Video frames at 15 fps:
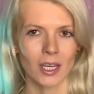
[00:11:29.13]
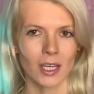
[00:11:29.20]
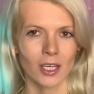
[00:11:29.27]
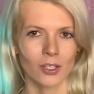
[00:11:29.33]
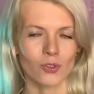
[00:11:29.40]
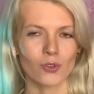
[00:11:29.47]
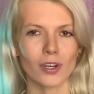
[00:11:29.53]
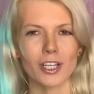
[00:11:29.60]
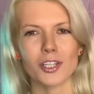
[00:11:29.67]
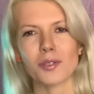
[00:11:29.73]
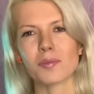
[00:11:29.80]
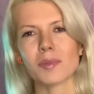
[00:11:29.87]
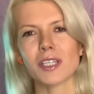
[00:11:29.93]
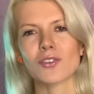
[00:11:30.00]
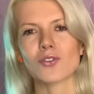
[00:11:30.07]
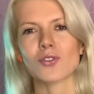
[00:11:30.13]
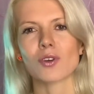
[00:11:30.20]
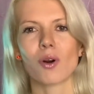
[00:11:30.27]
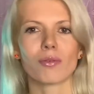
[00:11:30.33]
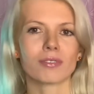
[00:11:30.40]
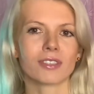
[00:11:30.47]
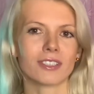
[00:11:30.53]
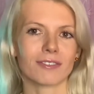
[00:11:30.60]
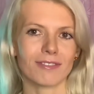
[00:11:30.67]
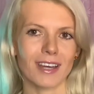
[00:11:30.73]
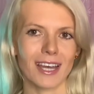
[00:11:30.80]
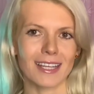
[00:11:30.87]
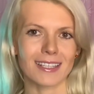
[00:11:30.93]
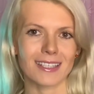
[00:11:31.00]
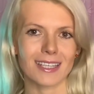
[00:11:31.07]
The Russian Ministry of
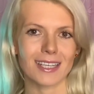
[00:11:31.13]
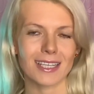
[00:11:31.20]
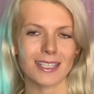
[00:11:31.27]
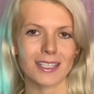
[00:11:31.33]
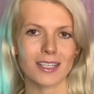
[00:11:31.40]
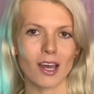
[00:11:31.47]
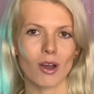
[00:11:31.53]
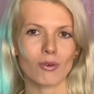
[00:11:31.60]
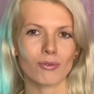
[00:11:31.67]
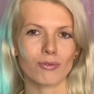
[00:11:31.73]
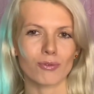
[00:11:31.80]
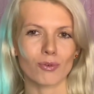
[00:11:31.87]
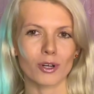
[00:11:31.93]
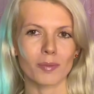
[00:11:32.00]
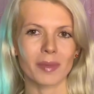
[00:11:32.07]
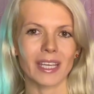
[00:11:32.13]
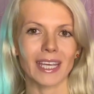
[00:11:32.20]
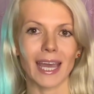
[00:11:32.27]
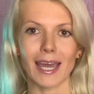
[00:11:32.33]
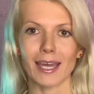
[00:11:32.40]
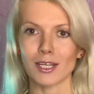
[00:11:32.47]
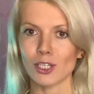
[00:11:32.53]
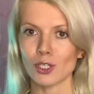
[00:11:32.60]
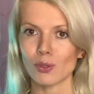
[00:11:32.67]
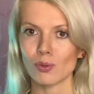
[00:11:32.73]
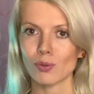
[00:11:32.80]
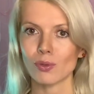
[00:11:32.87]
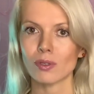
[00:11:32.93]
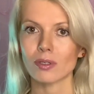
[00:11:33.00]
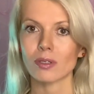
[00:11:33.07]
Defense is now forming a
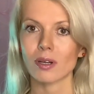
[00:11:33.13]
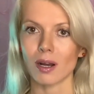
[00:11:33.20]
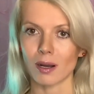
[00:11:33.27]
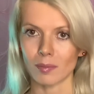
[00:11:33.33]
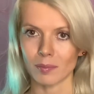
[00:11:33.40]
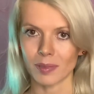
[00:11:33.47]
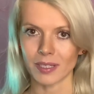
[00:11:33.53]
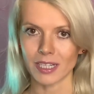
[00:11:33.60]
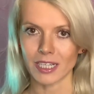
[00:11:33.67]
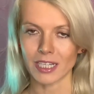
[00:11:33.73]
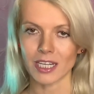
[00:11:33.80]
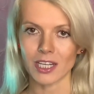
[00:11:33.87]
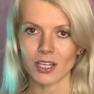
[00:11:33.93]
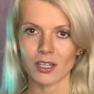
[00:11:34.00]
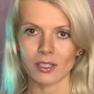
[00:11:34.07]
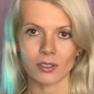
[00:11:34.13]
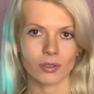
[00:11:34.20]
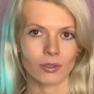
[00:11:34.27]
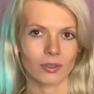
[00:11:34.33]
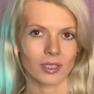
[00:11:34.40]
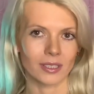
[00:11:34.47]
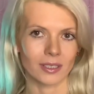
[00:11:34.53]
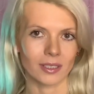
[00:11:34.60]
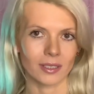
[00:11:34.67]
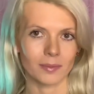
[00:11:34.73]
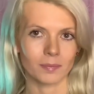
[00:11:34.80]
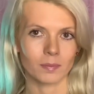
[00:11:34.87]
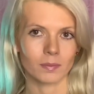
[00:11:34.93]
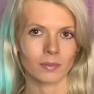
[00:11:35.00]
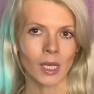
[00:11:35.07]
new company near Crimea.
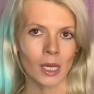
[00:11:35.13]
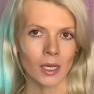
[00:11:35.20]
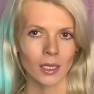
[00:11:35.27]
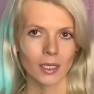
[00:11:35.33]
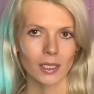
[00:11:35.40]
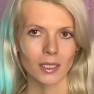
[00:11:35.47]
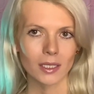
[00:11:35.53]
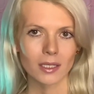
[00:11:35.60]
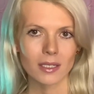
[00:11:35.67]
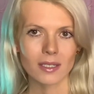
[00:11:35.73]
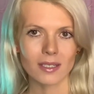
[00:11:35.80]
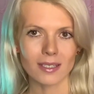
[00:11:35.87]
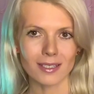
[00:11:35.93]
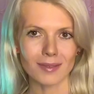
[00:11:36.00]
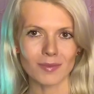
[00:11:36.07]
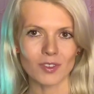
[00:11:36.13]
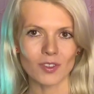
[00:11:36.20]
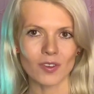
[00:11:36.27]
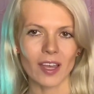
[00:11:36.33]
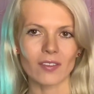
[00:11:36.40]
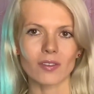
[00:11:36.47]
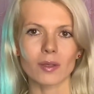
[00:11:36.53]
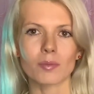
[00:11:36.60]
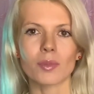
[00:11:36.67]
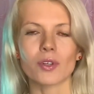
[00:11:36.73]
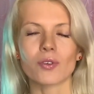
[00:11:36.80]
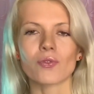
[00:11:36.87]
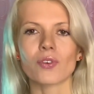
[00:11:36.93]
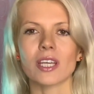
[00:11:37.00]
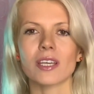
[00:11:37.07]
It seems that the
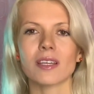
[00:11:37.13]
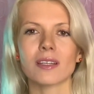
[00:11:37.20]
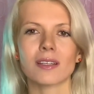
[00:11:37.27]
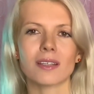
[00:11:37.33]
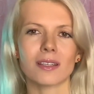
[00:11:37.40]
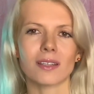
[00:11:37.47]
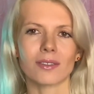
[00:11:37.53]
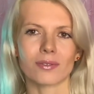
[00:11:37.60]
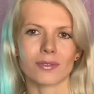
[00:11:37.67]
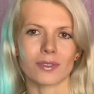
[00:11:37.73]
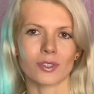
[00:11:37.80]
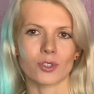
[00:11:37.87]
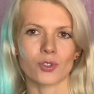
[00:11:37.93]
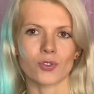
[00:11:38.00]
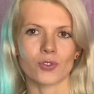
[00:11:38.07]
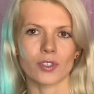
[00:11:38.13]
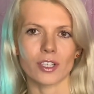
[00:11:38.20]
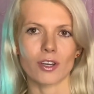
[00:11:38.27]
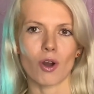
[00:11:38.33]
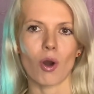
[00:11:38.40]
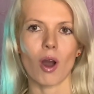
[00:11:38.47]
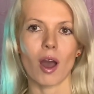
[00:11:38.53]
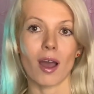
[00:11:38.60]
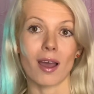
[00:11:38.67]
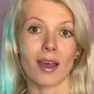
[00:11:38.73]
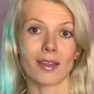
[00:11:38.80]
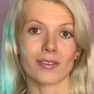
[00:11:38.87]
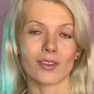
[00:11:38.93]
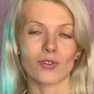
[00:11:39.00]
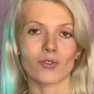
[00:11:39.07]
Marine Infantry
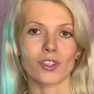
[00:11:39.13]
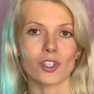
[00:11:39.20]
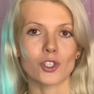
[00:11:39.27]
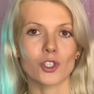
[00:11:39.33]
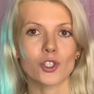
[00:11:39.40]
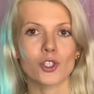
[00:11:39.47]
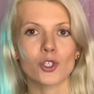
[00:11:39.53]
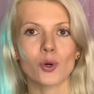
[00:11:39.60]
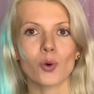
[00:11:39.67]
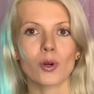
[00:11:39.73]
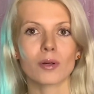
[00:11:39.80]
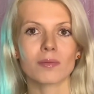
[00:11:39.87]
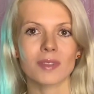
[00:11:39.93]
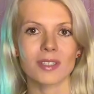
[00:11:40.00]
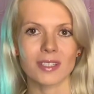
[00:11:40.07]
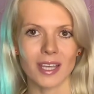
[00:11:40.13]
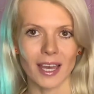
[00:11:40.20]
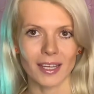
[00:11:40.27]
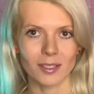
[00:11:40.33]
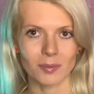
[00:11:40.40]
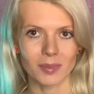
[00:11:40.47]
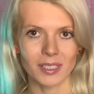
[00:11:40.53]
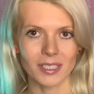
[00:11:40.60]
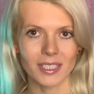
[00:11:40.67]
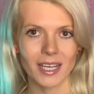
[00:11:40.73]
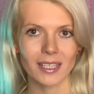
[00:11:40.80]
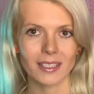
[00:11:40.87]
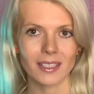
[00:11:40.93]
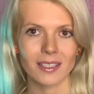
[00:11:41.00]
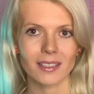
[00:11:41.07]
and the Storm Z
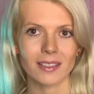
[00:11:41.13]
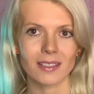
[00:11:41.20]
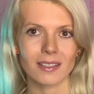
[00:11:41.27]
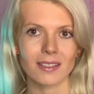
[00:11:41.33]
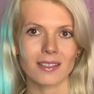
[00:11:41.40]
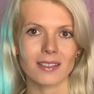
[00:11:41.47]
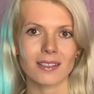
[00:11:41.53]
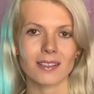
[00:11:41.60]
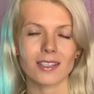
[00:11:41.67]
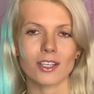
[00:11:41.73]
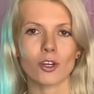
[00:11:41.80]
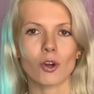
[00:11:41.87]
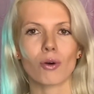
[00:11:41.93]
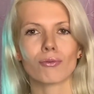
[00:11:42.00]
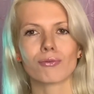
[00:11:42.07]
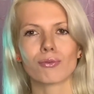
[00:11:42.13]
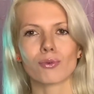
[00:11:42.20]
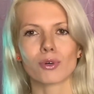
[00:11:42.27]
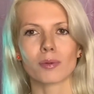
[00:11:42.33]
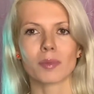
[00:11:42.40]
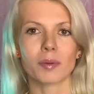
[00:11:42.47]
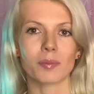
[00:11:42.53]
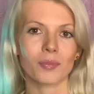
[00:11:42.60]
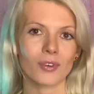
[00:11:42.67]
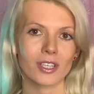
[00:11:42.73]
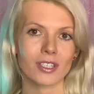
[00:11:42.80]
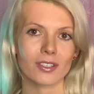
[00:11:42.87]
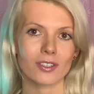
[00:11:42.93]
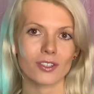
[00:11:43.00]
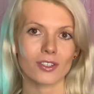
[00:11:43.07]
battalion, consisting of former
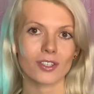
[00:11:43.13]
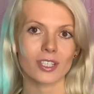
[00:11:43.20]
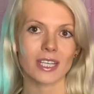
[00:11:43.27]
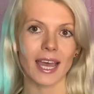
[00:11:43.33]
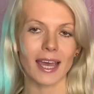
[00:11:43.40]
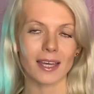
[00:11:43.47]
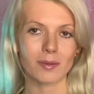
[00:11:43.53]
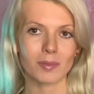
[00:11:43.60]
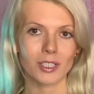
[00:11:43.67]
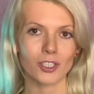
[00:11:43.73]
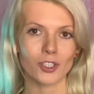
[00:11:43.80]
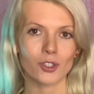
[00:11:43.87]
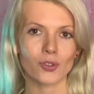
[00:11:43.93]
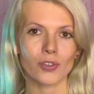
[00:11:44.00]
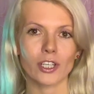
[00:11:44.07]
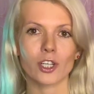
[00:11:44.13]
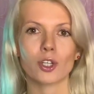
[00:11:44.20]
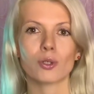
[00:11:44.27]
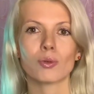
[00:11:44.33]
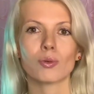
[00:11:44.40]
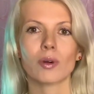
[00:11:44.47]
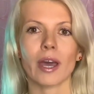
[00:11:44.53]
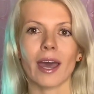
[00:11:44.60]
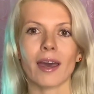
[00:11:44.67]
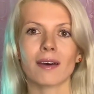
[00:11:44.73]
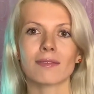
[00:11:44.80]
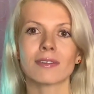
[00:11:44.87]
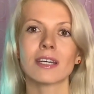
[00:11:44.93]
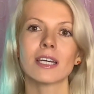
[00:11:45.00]
prisoners and military who have